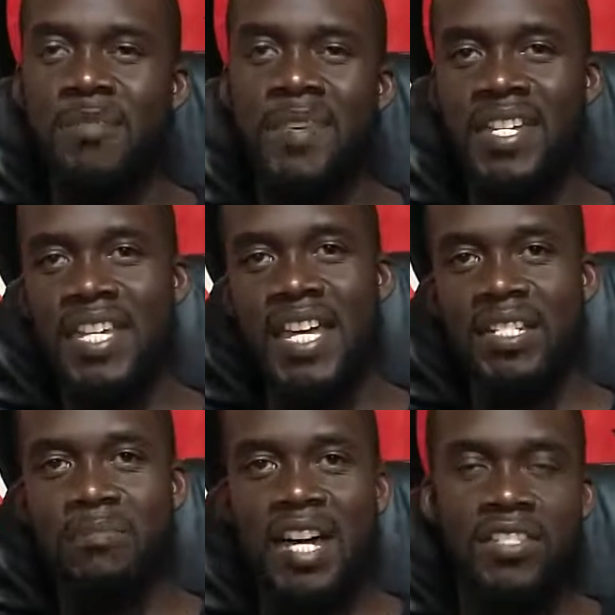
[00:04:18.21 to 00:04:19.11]
MMA guy
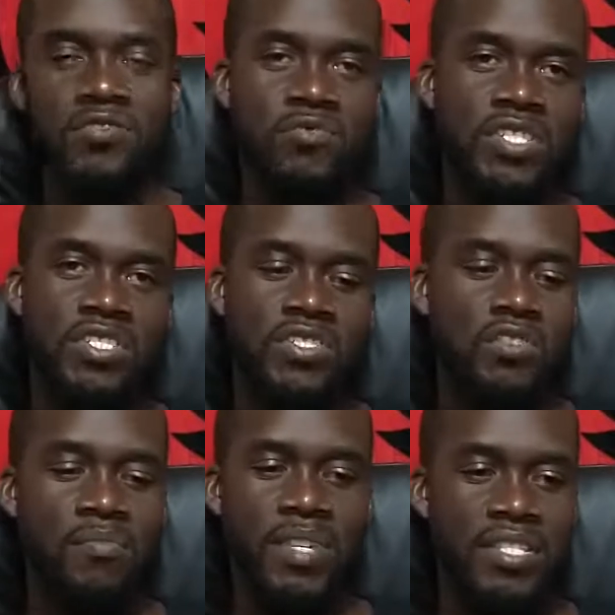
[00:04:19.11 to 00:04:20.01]
in a boxing ring
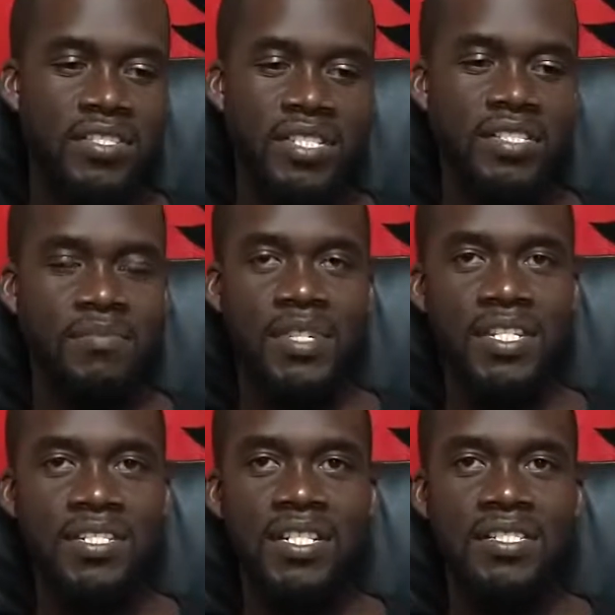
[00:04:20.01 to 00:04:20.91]
just don't make sense,
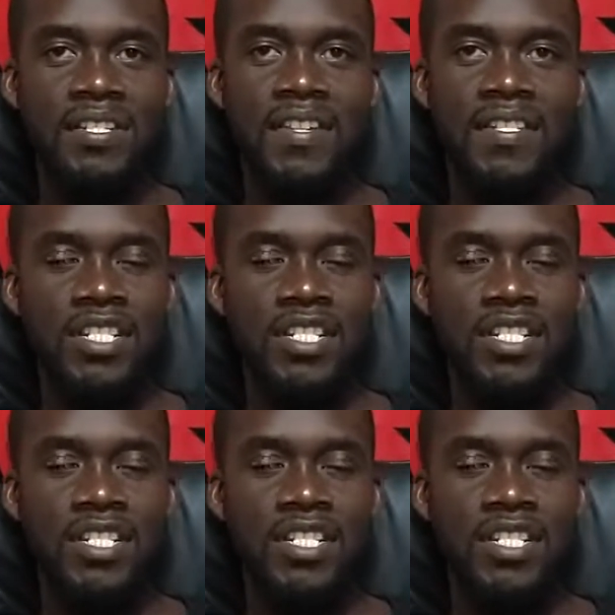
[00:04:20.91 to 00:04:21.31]
man. It doesn't.